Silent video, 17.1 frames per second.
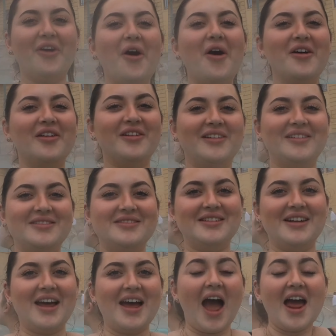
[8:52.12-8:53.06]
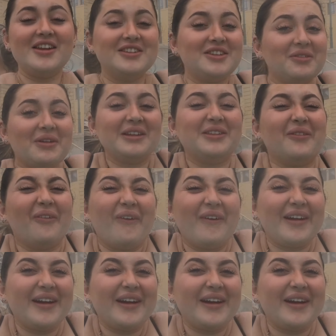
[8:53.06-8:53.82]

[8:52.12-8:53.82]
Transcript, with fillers: Fun. on, it's not like the water.